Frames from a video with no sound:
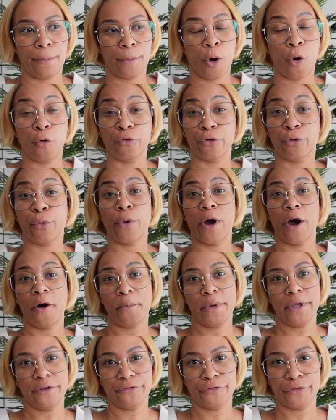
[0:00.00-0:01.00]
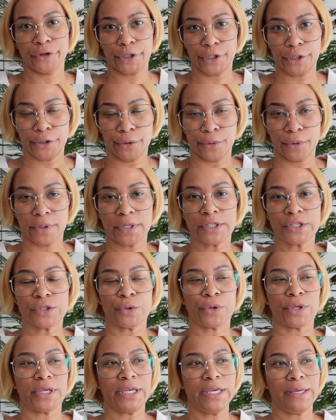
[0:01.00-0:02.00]
overwhelming for you.
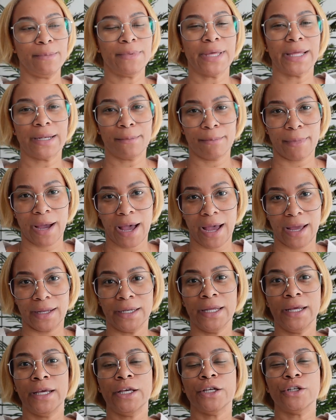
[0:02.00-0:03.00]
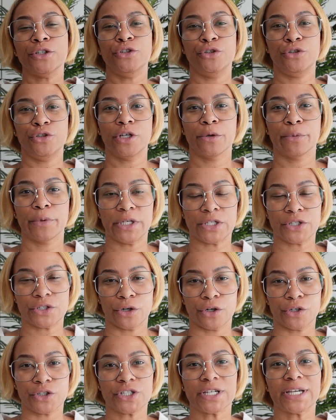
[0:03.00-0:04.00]
So keep that in mind. Do your
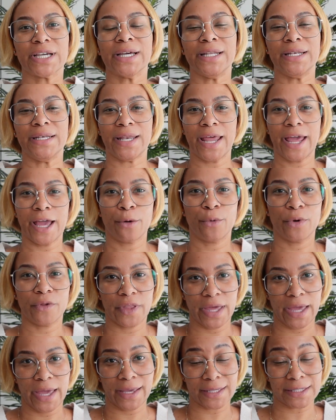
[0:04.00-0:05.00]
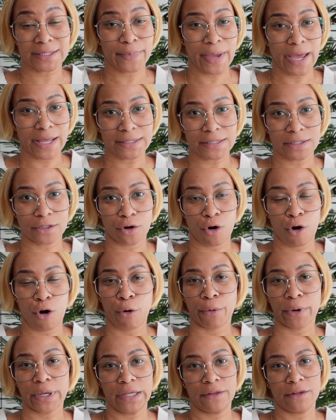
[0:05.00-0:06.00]
research. Connect with expats that are
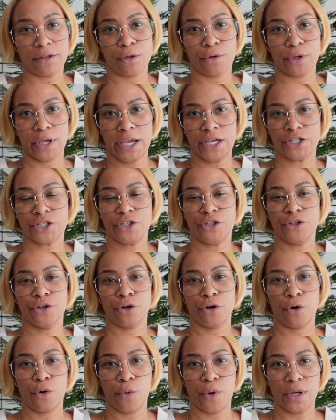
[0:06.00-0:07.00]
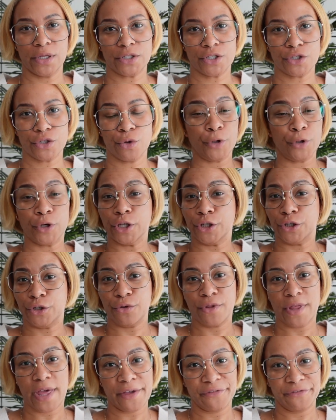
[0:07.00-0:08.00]
already in the location you're going to. You can
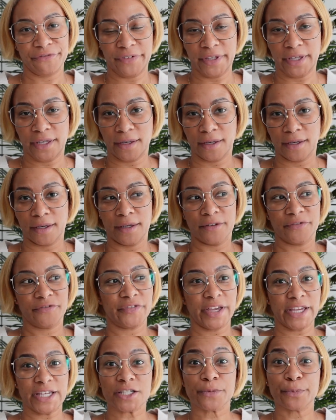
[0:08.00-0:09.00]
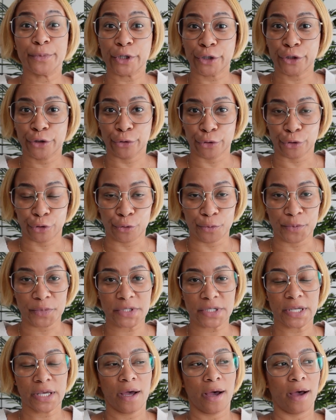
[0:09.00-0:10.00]
do that via Facebook
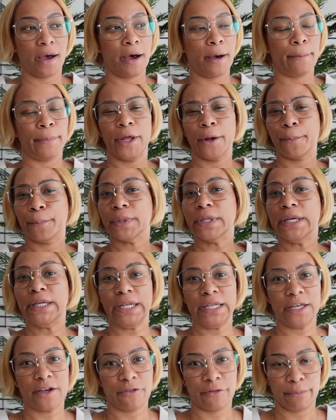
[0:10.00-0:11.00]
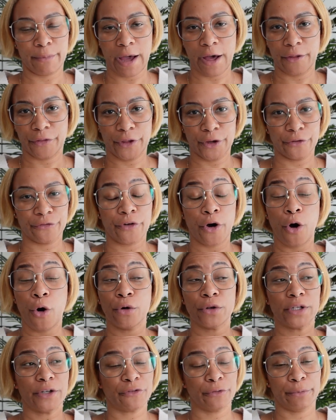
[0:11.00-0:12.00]
groups. There are plenty of them out there for
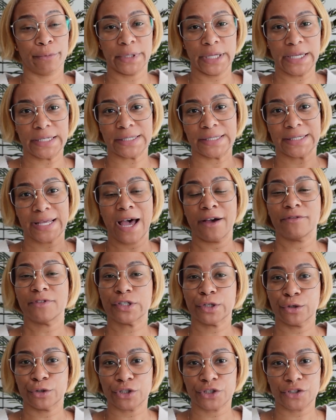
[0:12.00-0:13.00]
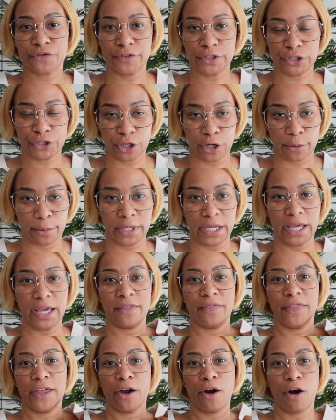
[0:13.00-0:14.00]
all different places. I've searched for Germany
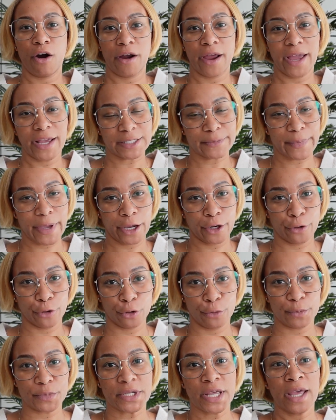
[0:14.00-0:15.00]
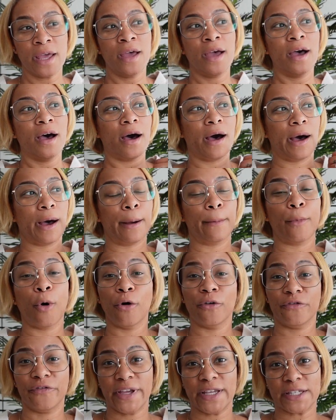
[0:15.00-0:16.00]
and there are expat groups
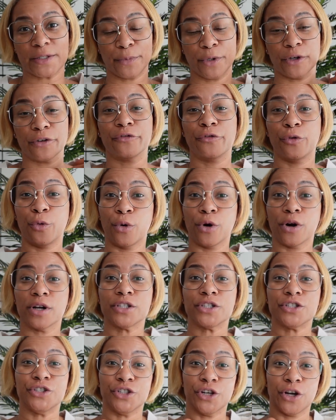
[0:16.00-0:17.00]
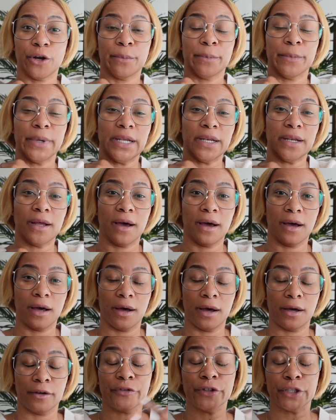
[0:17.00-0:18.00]
on Facebook for Germany
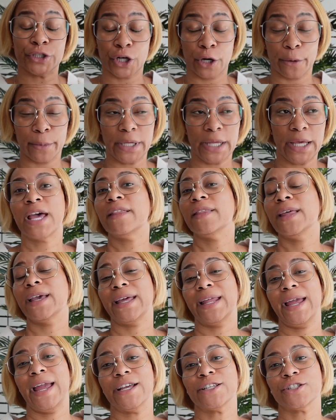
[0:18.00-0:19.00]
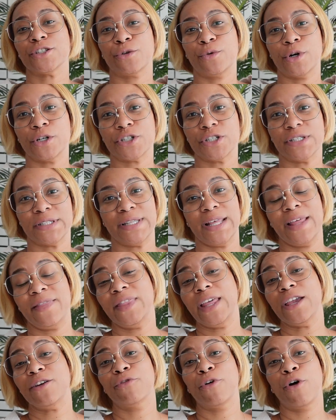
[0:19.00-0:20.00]
that can answer questions that
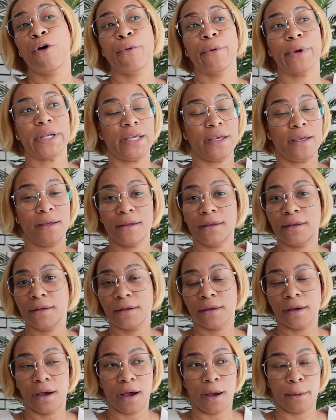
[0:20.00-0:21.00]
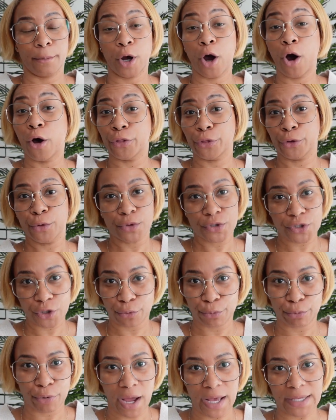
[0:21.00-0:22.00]
they've already gone through
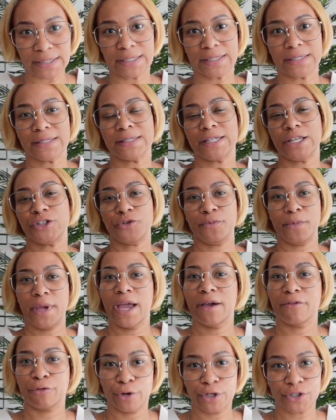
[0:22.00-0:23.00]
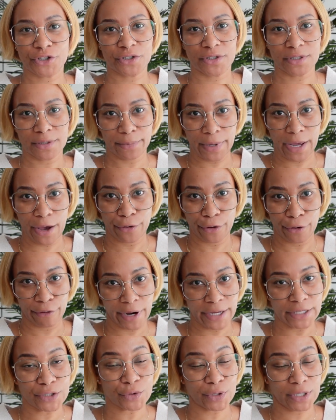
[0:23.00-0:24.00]
certain processes that you may have questions about. All
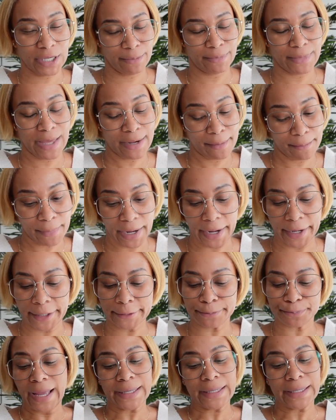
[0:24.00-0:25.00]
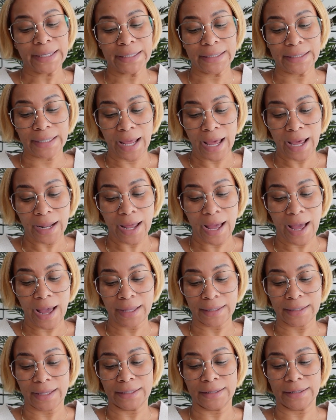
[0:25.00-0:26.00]
right, so keep that in mind. I cannot
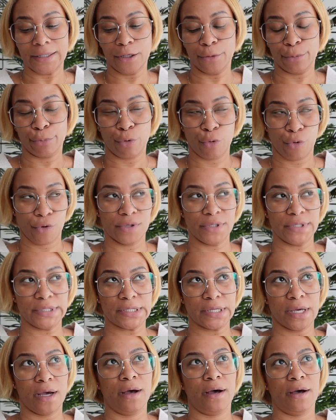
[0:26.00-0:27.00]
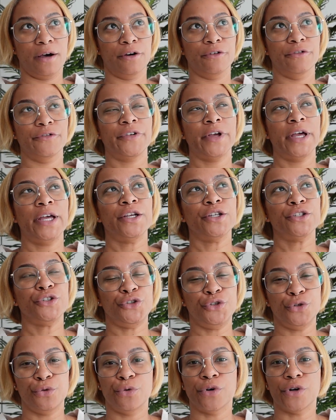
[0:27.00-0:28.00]
highlight the importance of
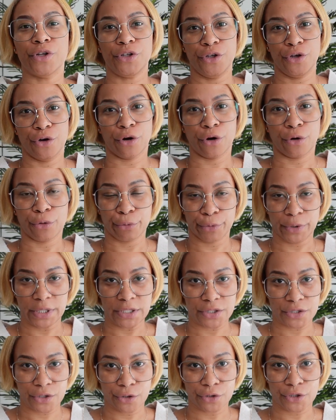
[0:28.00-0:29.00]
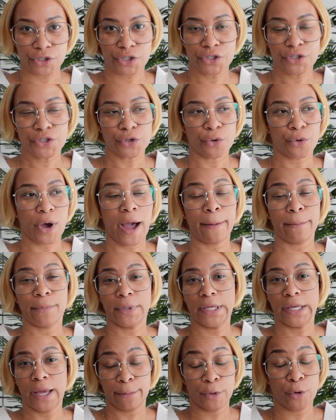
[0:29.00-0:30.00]
doing your research. So I'm
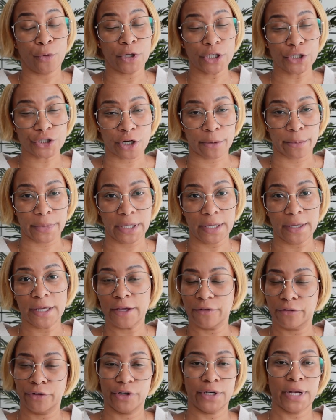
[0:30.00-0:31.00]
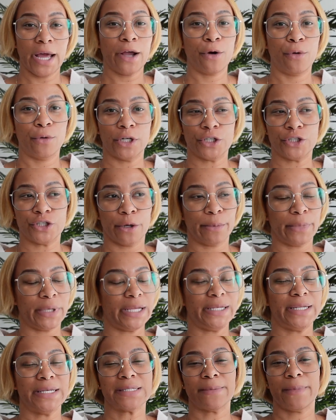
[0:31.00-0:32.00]
going to Germany. If you're not going to Germany,
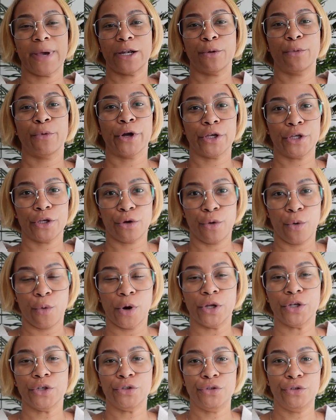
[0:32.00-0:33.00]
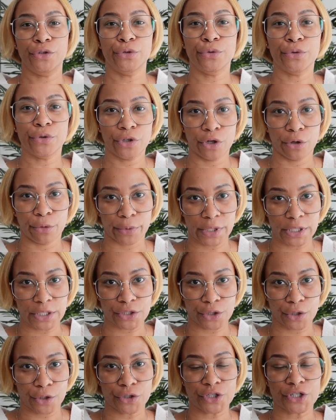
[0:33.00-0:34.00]
it doesn't matter where you're going, do your
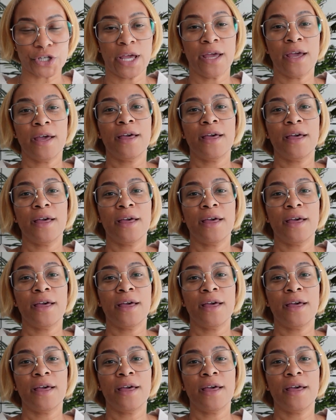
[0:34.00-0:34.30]
research.